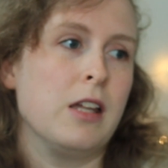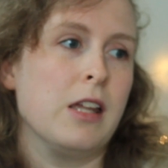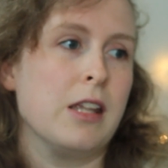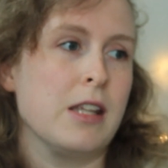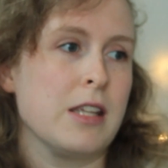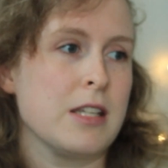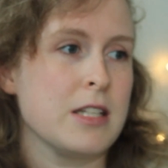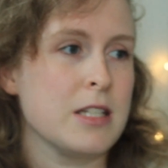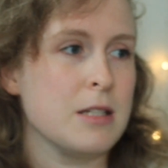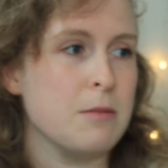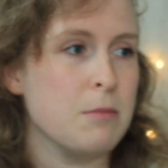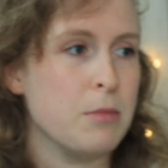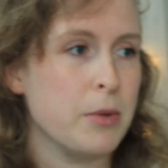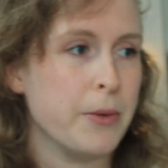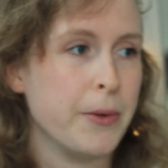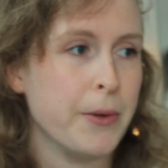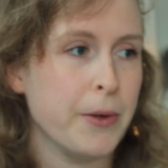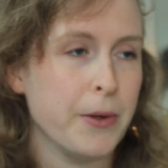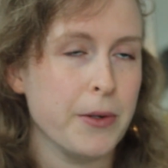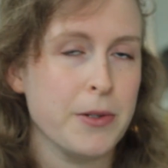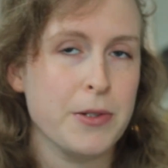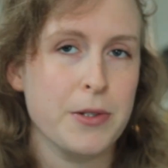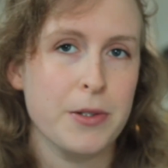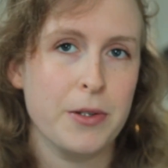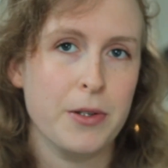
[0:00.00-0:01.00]
That's
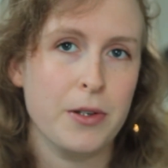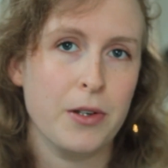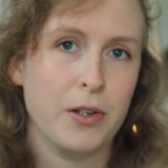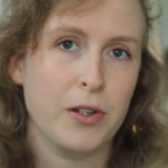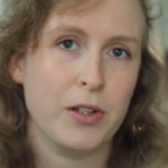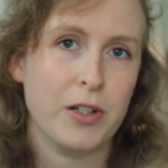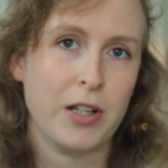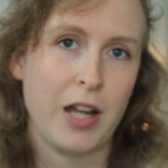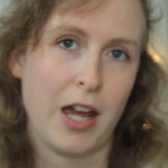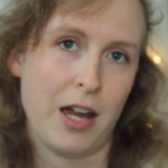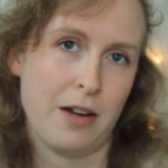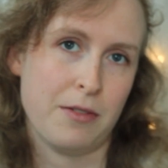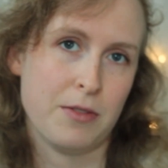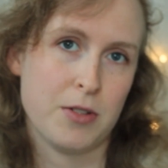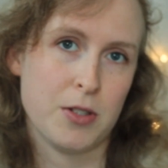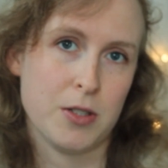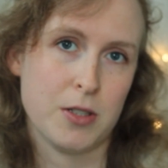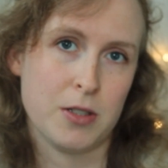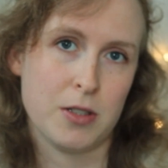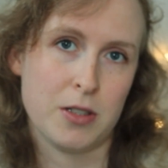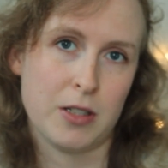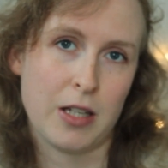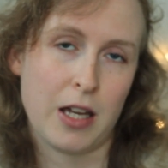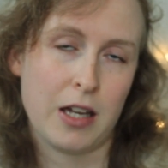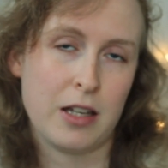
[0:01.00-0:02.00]
important
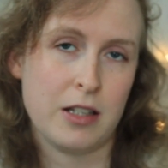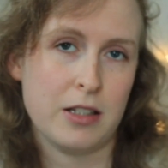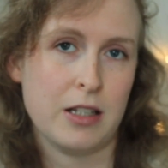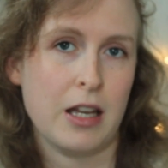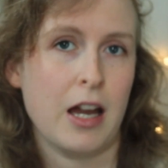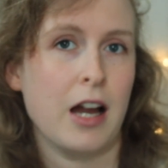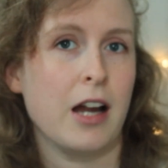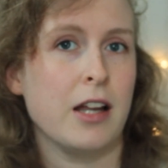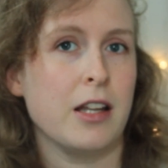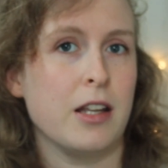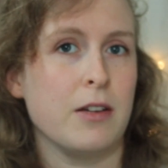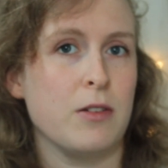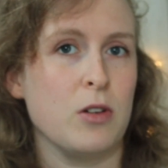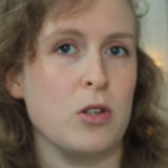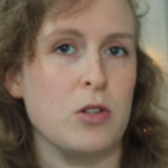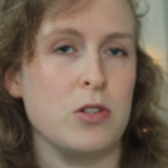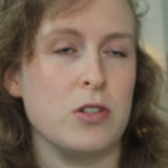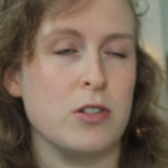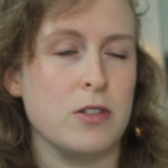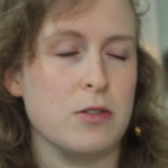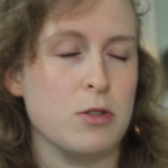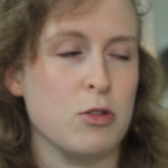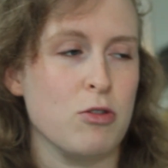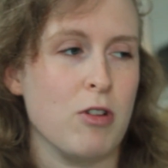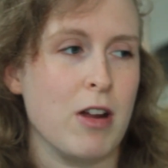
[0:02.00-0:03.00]
after high
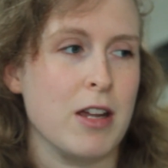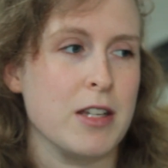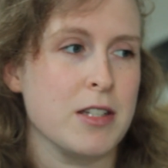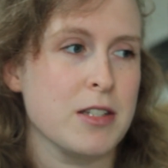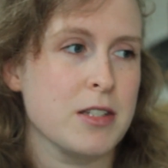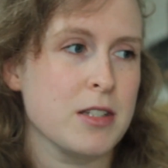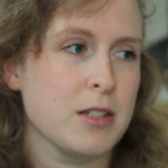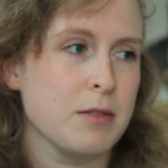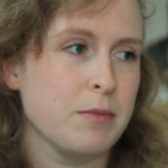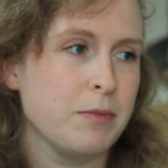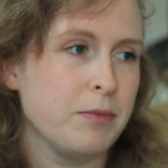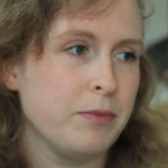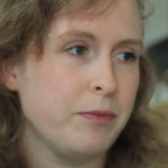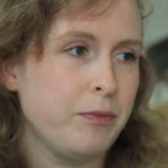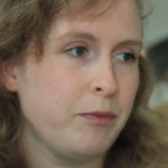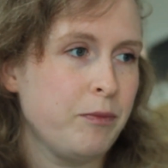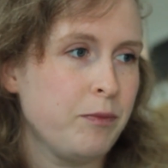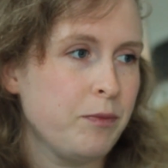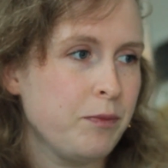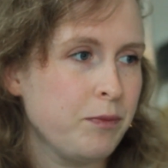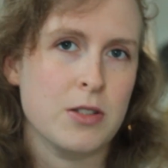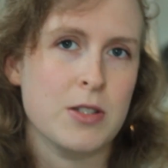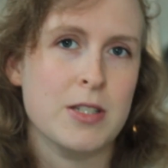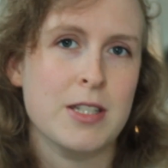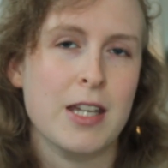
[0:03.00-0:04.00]
levels of stress.
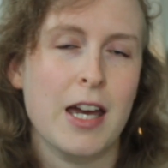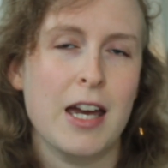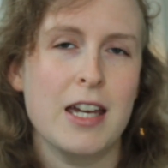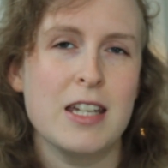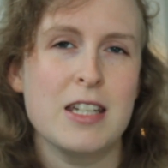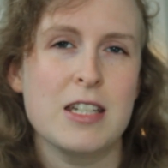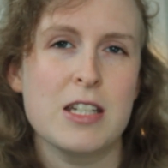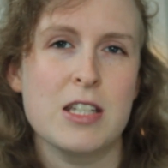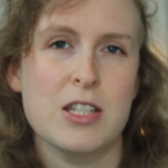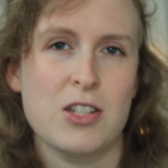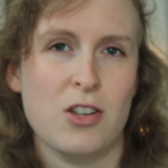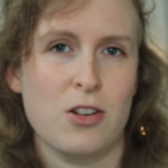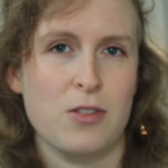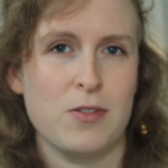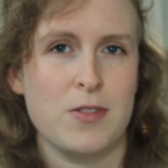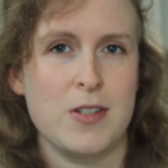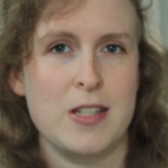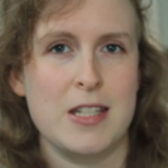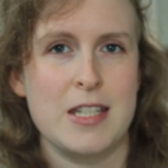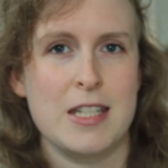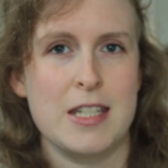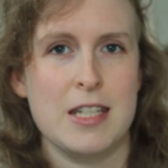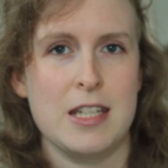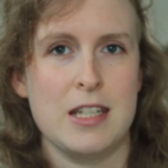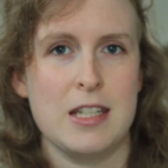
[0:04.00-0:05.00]
So sighing is
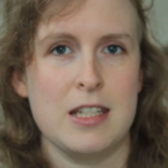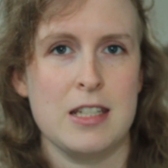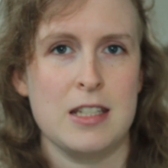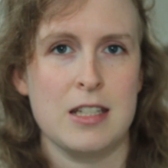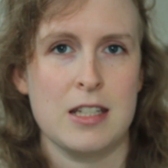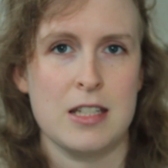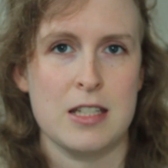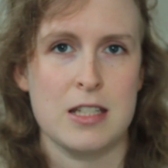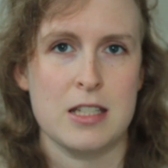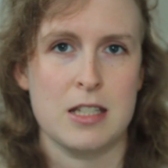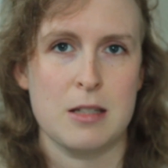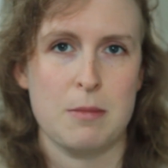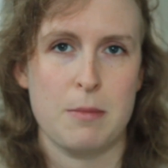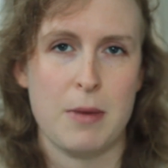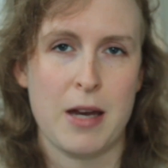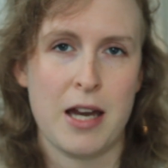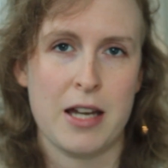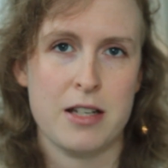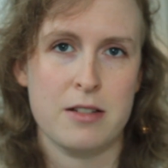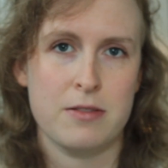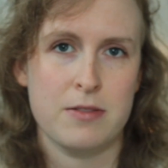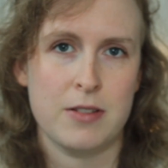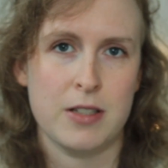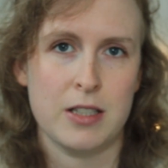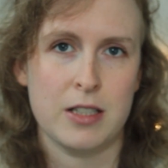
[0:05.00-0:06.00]
often seen as a
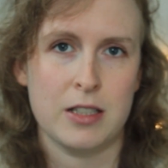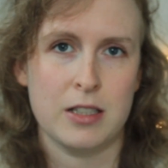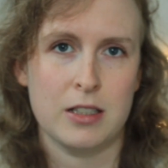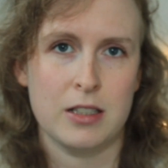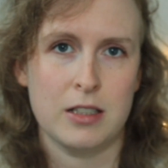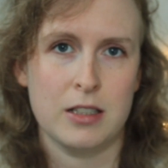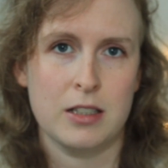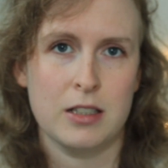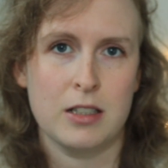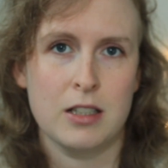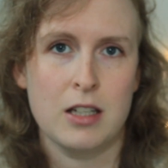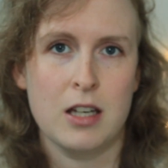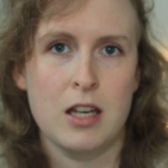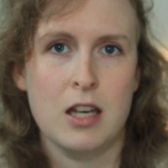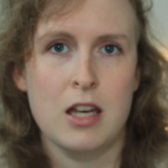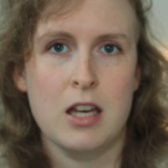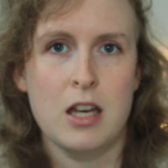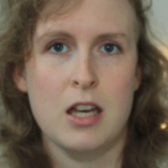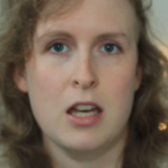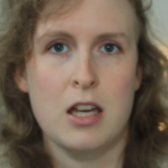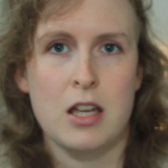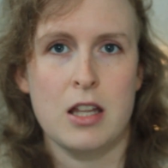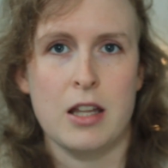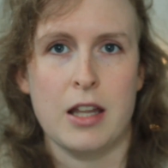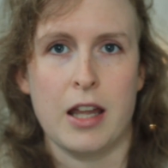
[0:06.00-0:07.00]
bad thing.
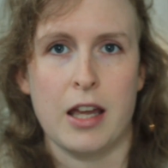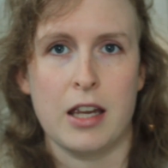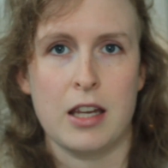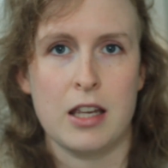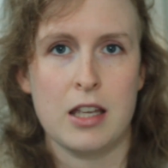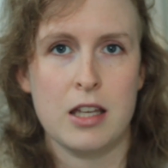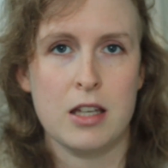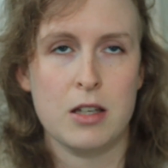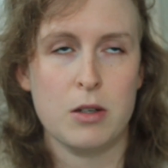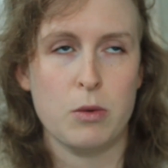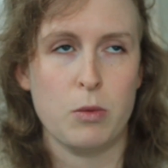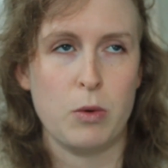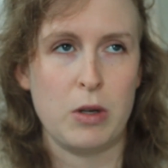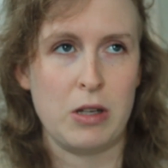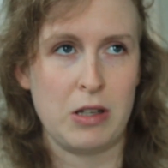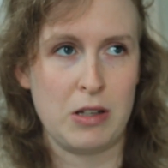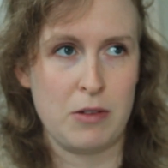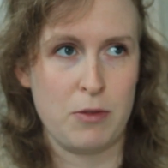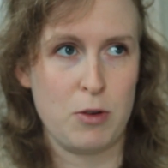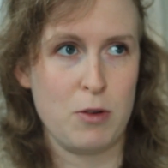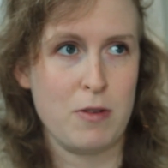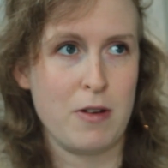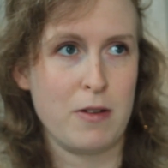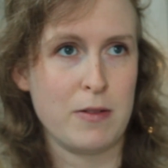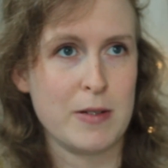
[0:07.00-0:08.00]
Like
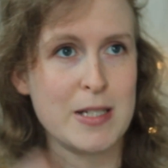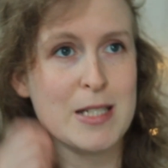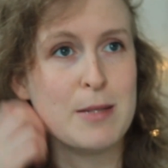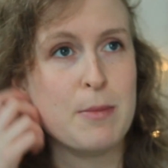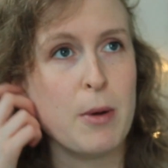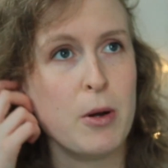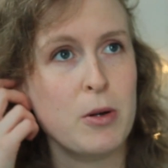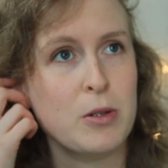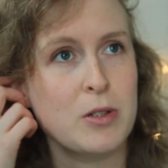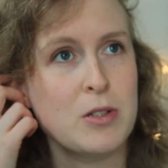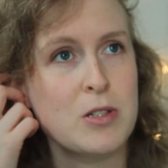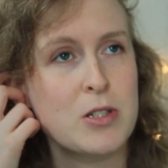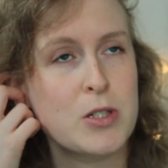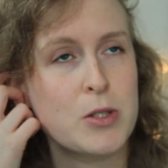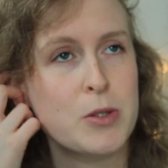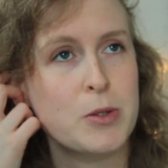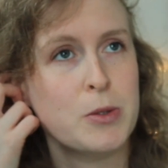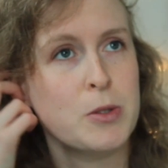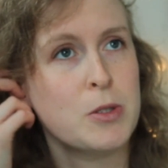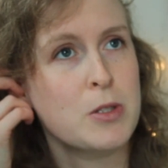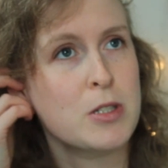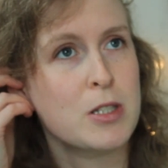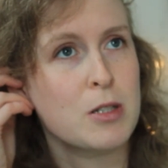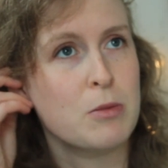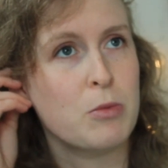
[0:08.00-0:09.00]
if you've ever spoken
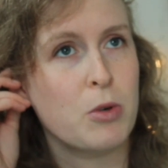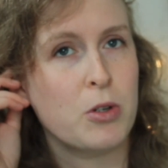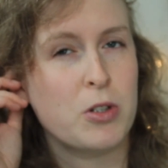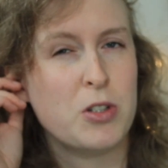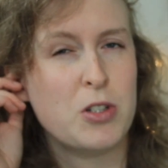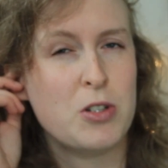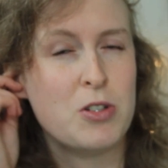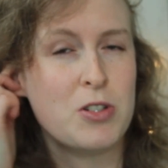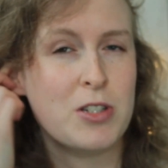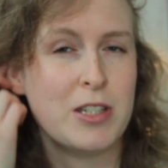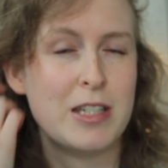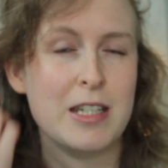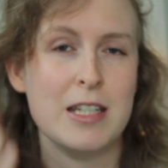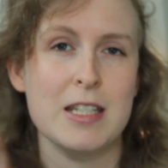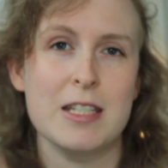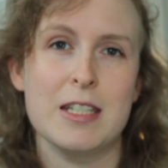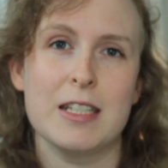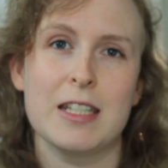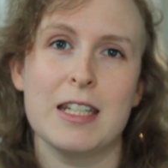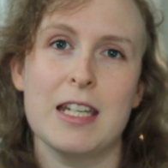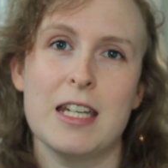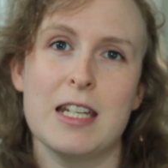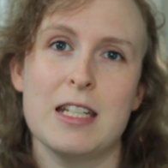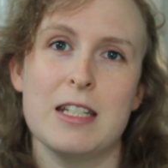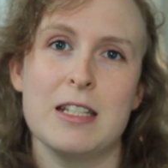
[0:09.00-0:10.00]
to someone, usually as a
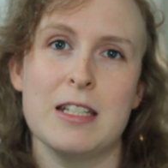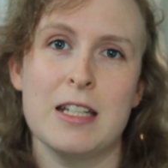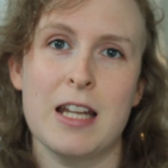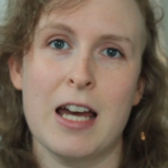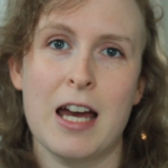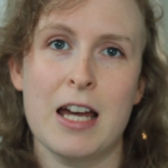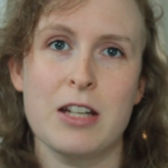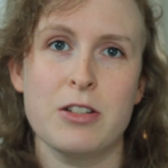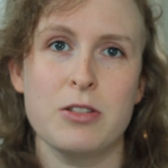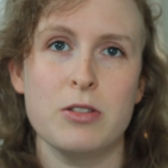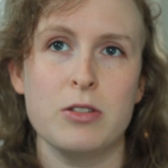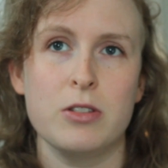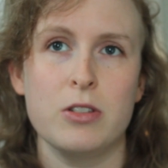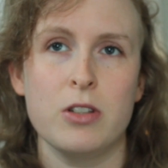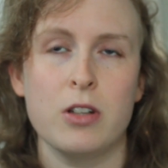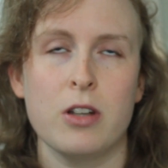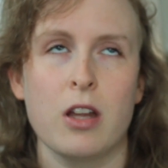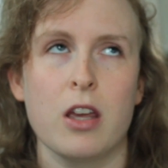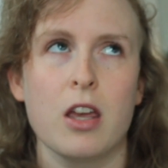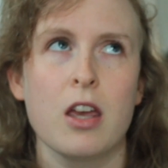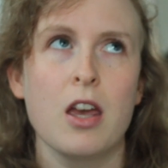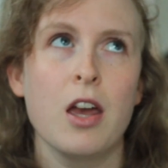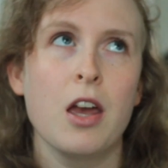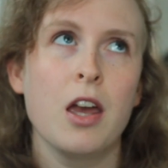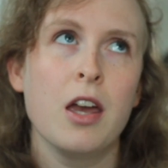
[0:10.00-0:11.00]
kid and an adult, and you're
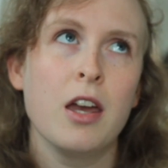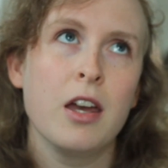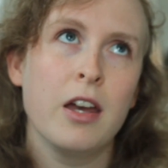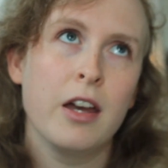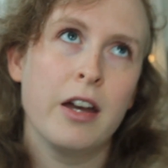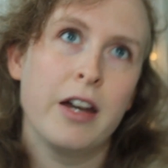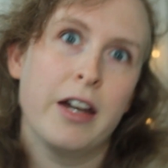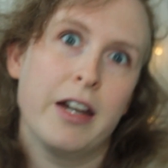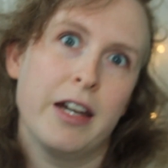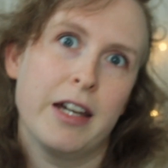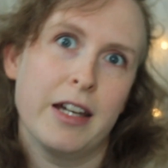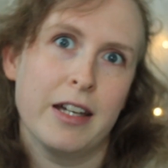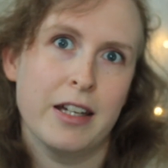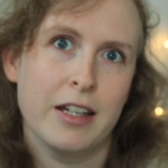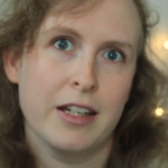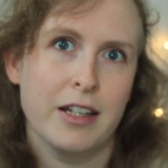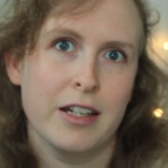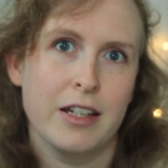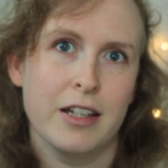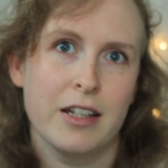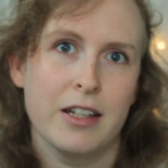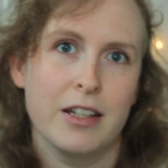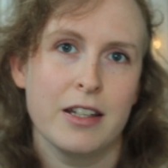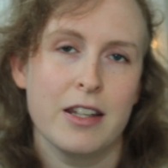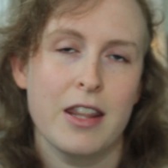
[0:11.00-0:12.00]
like,
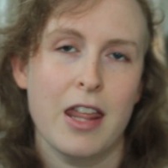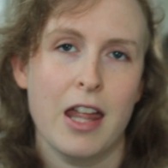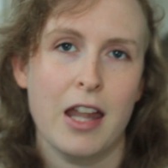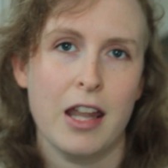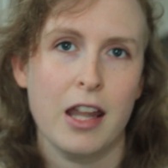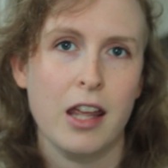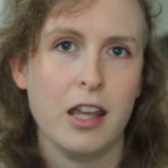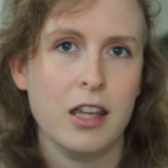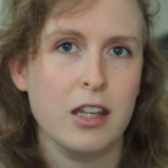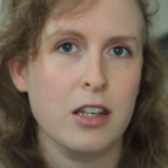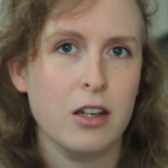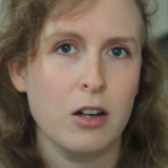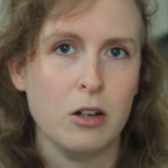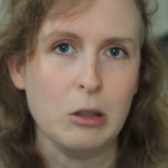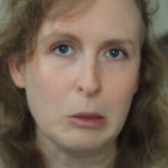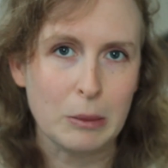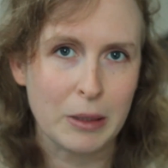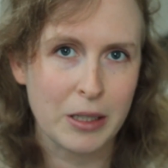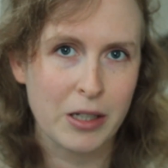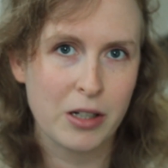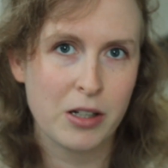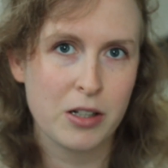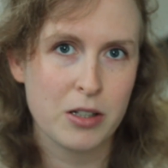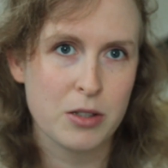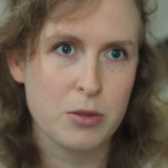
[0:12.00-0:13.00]
they're like, oh
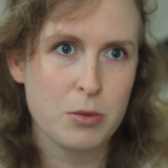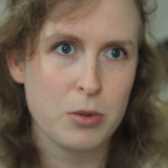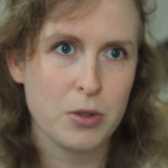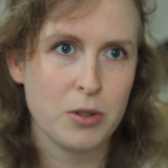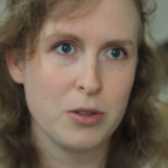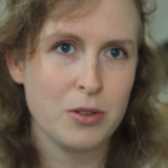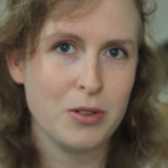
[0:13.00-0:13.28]
my god,